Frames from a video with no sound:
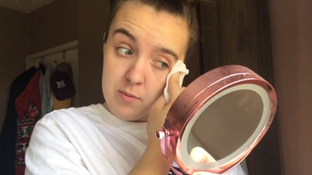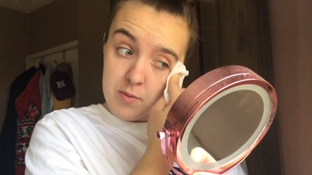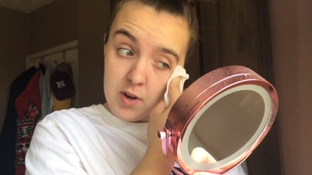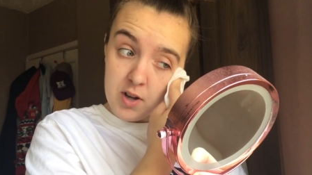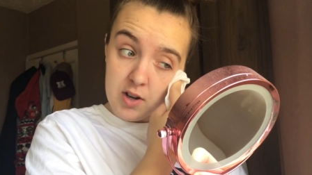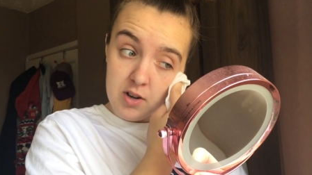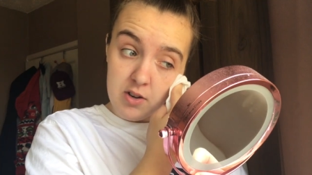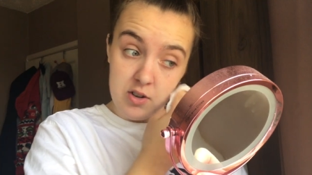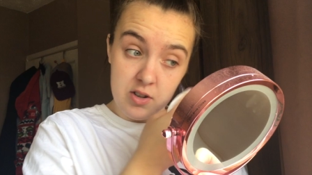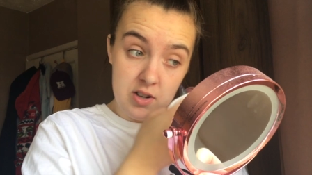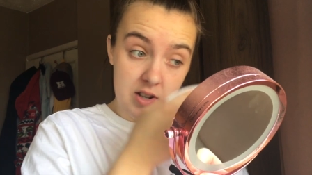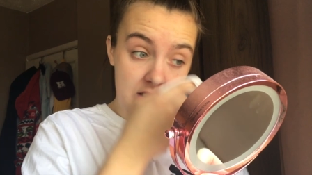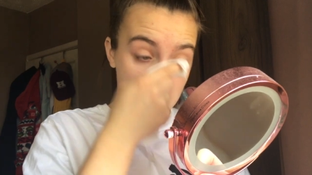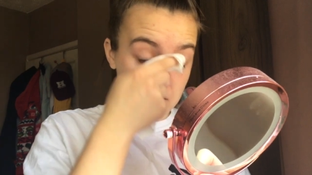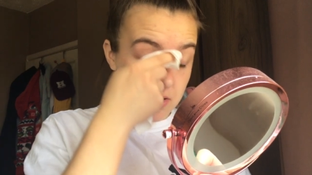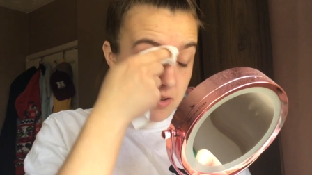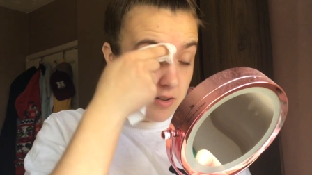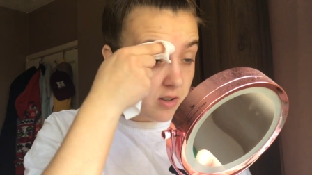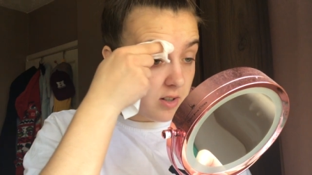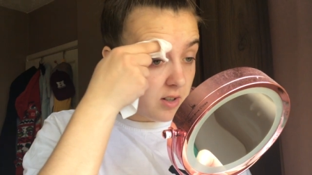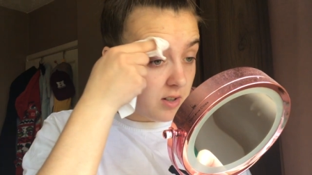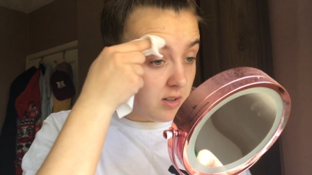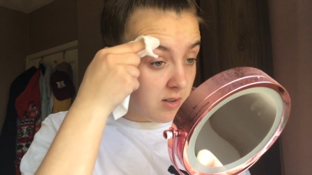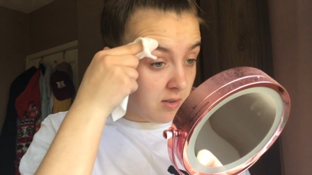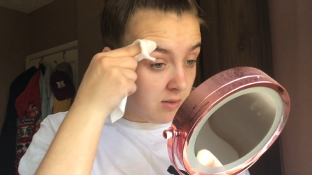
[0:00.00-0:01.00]
But I just
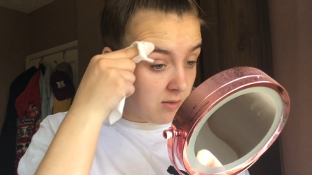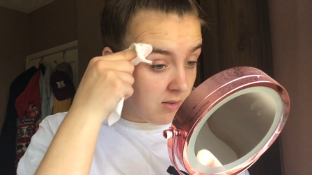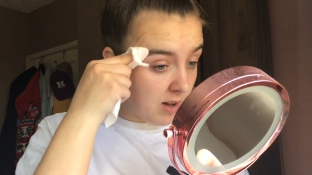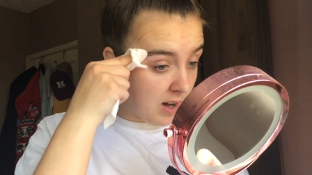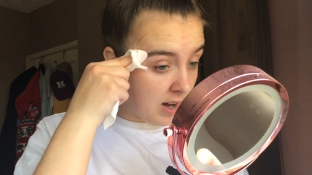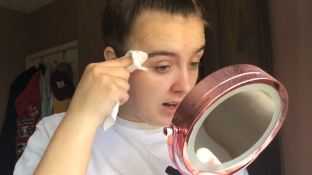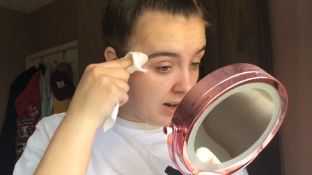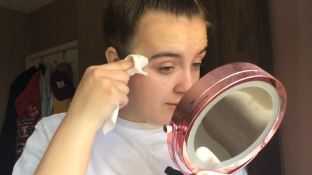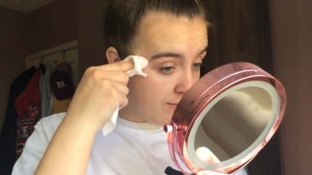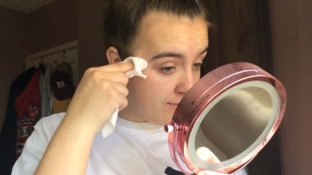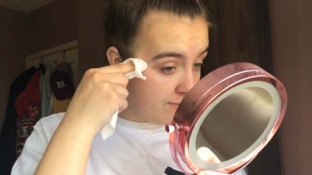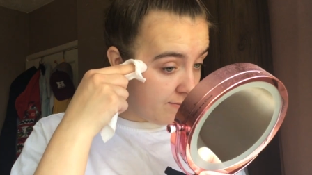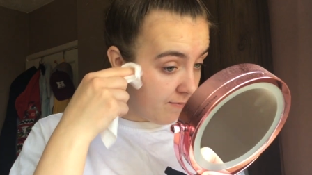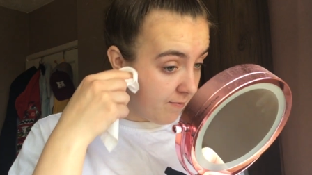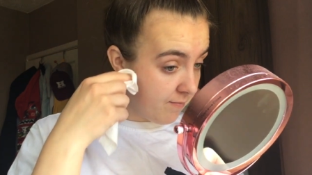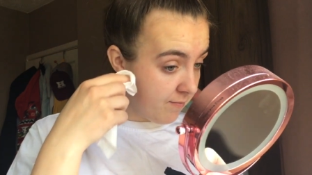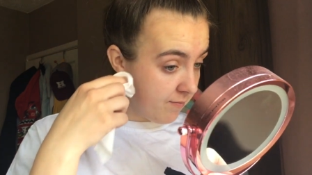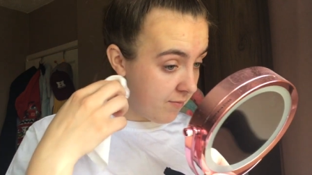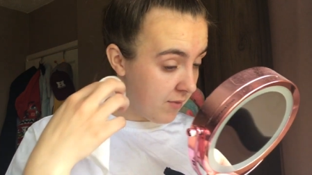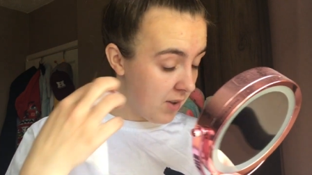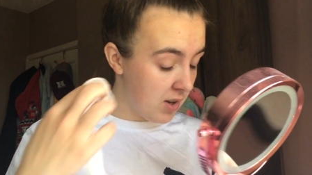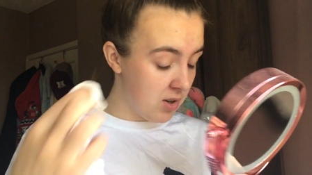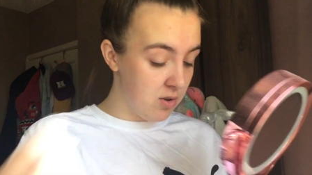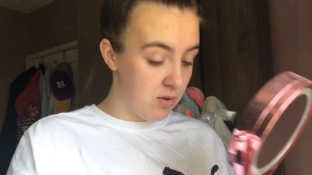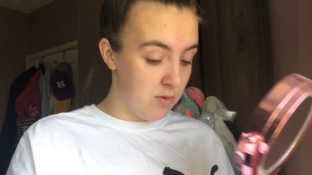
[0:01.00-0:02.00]
literally do that.
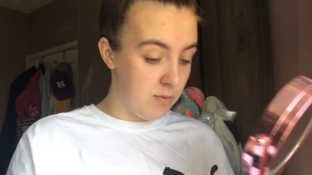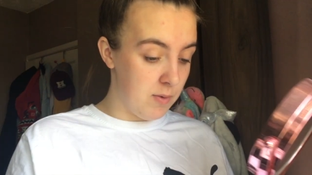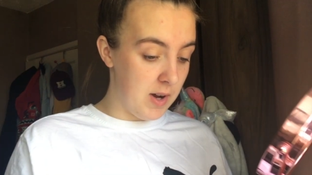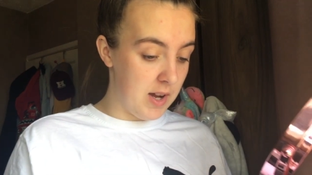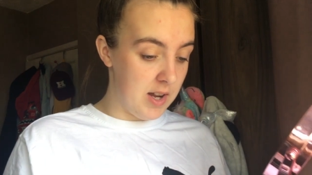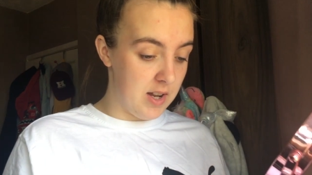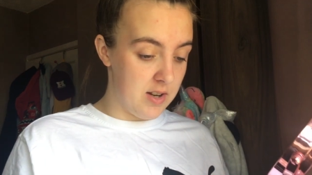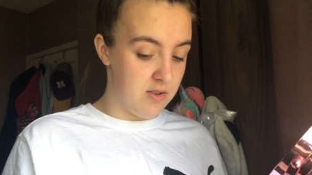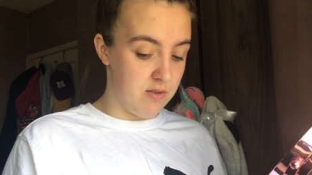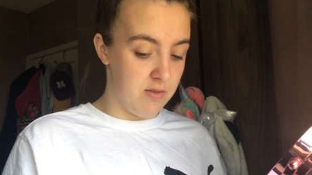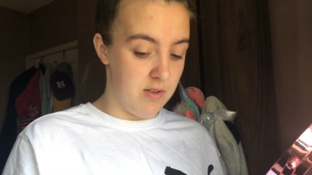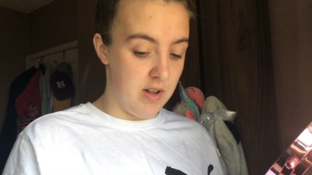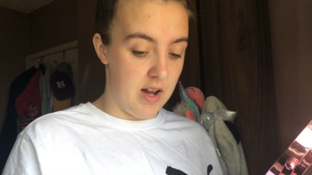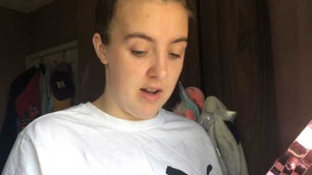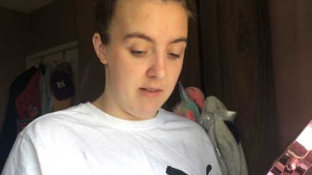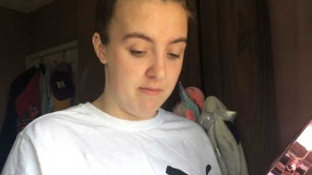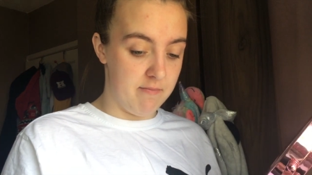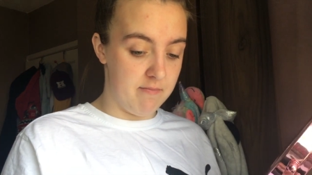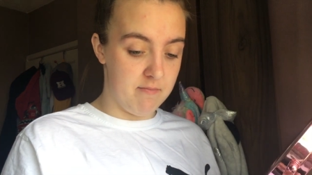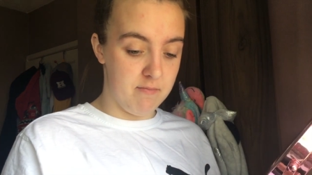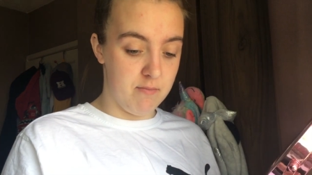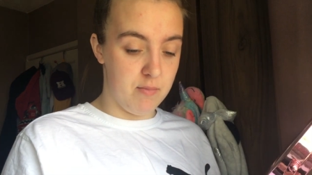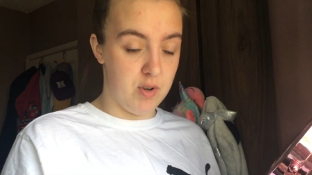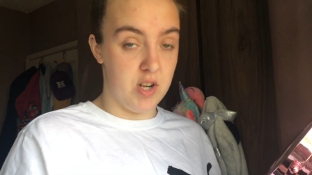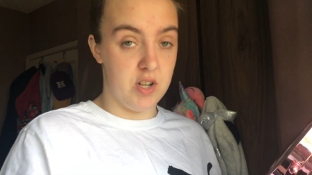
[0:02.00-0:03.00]
I don't know why I do that,
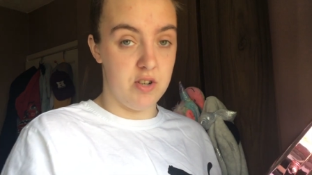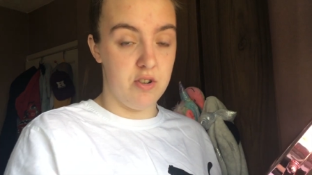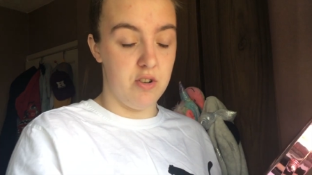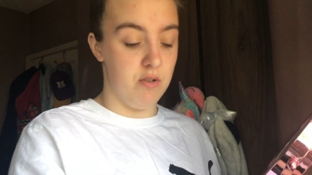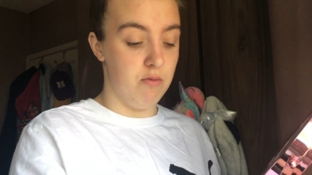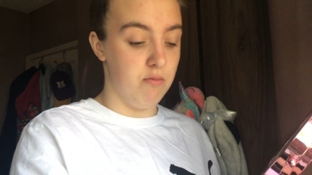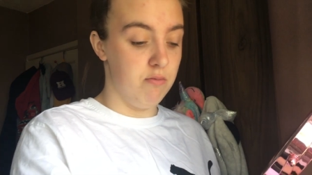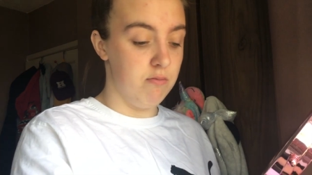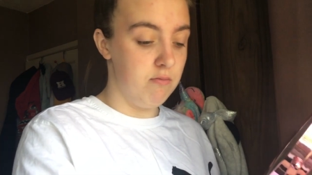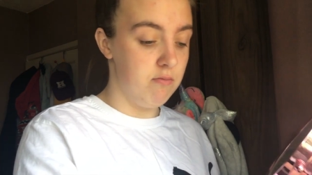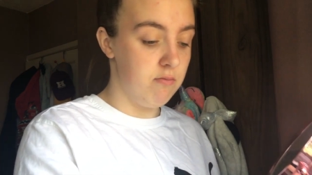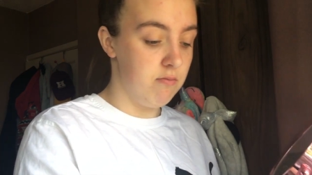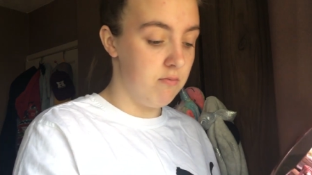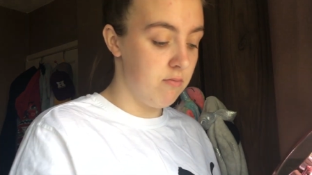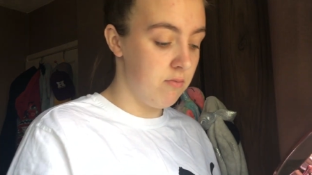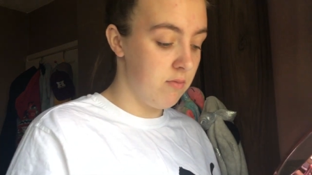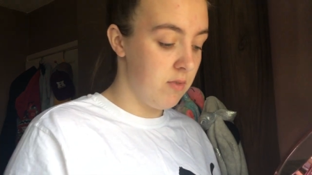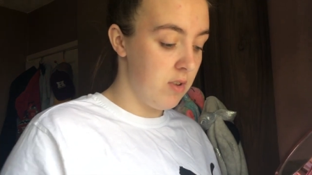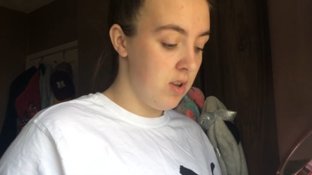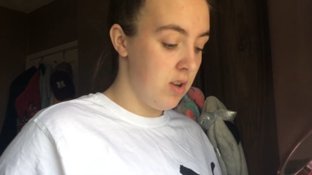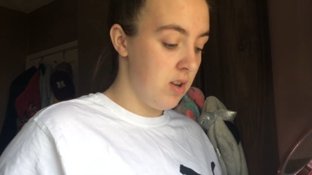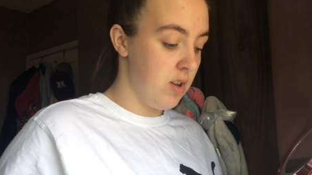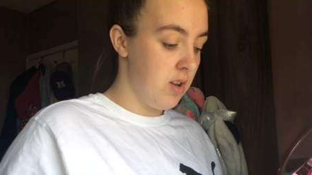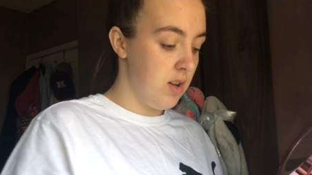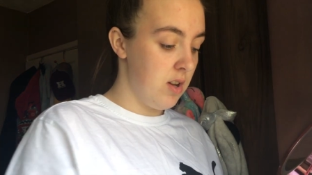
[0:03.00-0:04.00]
but I do.
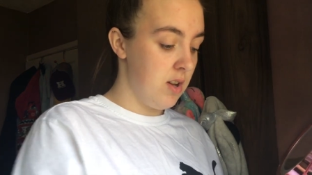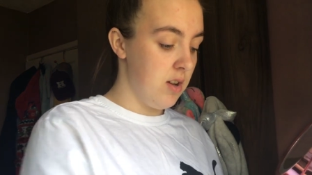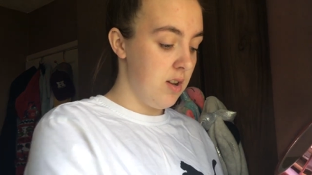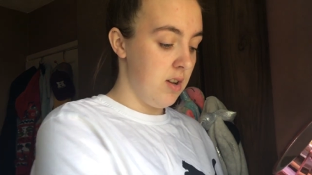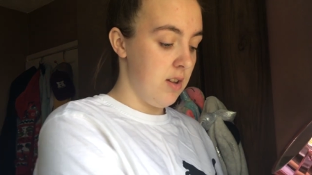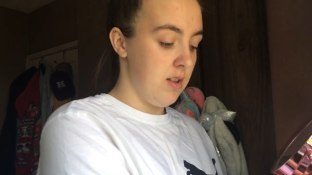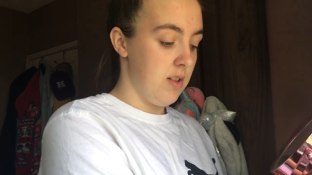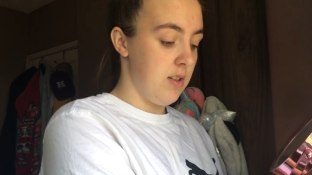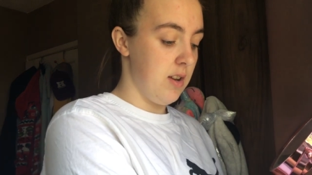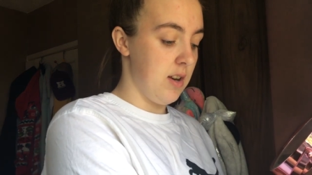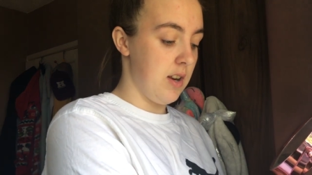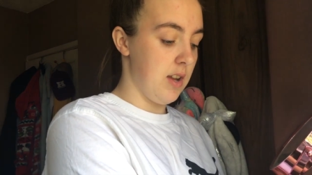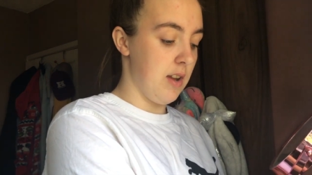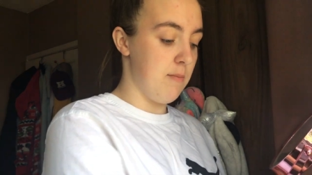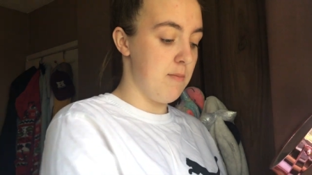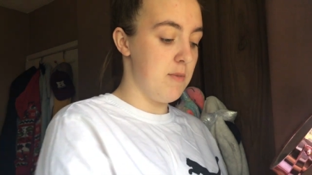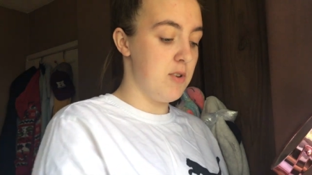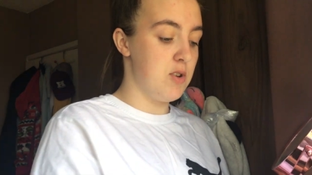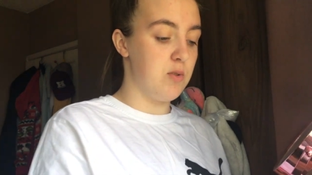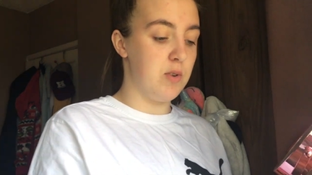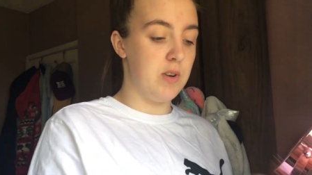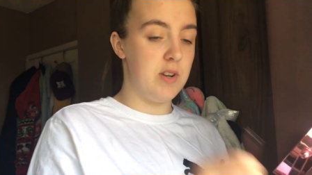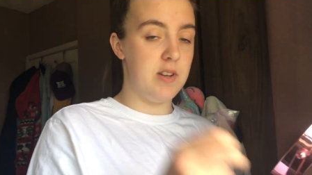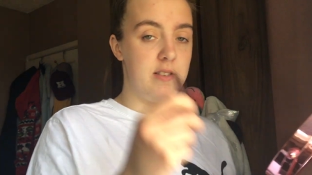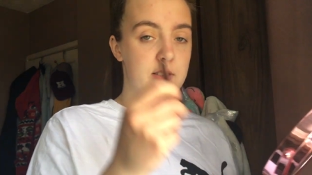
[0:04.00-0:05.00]
And I get my
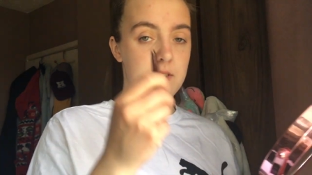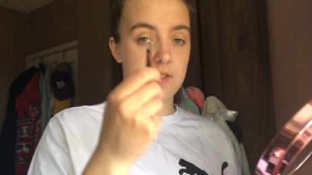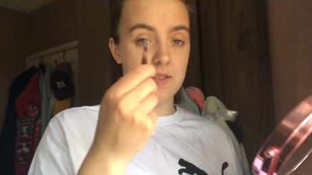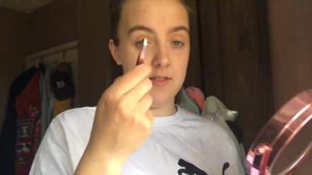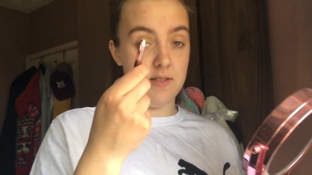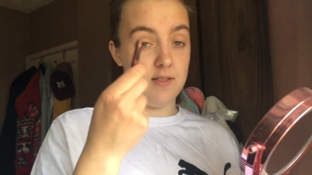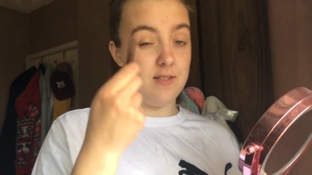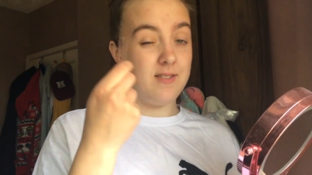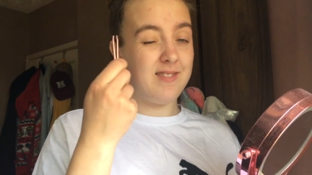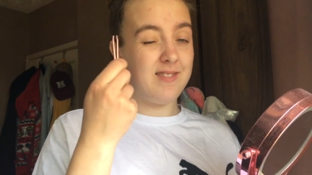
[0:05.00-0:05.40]
tweezers.